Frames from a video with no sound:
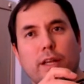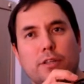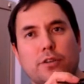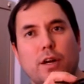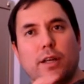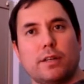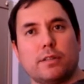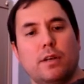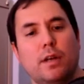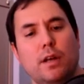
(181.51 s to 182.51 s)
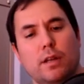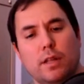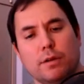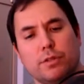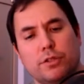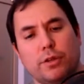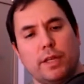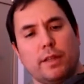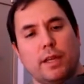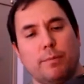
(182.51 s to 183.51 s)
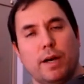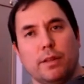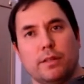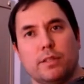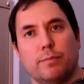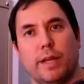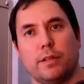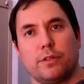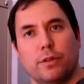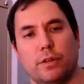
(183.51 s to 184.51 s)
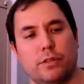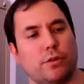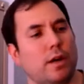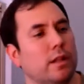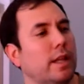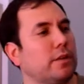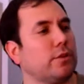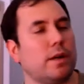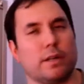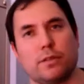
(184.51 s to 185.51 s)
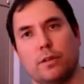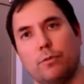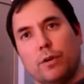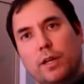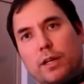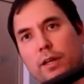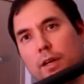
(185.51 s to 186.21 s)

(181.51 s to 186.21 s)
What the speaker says: electronics. That was the tricky thing about this, is making sure the electronics could work.